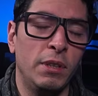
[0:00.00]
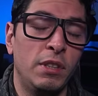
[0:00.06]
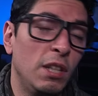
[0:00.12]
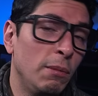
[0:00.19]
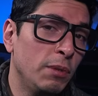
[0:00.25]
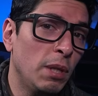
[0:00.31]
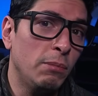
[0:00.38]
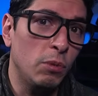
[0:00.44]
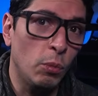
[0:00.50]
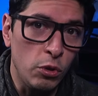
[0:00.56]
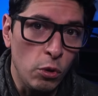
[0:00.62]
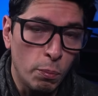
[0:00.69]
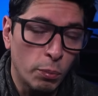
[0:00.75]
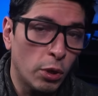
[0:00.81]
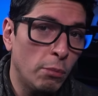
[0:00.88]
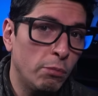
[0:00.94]
But sometimes when
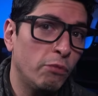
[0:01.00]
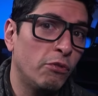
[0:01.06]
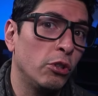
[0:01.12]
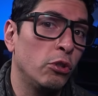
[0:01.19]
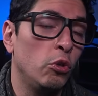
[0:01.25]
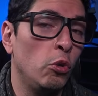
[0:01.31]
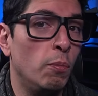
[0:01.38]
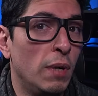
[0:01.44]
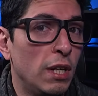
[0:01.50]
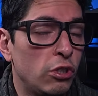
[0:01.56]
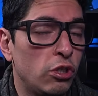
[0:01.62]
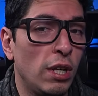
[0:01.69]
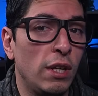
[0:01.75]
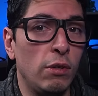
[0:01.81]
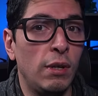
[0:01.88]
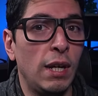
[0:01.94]
you prompt for too
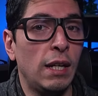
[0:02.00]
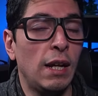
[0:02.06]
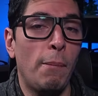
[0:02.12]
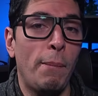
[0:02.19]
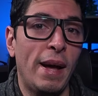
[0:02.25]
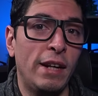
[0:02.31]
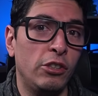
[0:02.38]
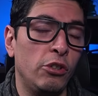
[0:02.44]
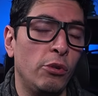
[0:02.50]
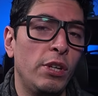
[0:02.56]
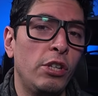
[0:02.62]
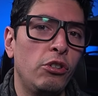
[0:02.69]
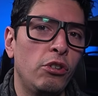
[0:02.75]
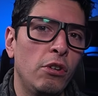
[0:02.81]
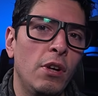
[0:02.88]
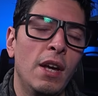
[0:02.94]
much and you get a bad
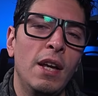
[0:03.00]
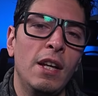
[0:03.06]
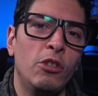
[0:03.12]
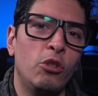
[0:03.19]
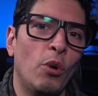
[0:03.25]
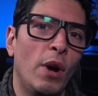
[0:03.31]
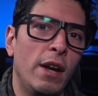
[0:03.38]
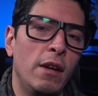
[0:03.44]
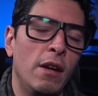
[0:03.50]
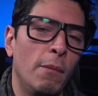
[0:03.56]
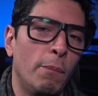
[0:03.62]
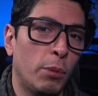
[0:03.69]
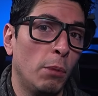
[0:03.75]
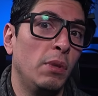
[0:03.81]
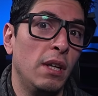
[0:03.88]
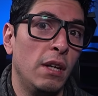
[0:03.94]
generation, try
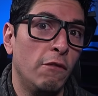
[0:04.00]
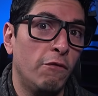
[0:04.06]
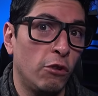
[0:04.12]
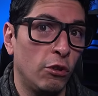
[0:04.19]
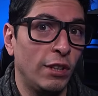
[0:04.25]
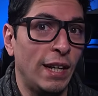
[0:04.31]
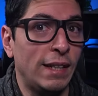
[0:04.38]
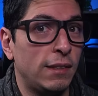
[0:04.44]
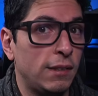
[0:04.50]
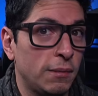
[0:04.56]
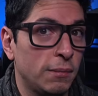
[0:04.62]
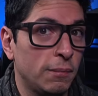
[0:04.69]
prompting for less.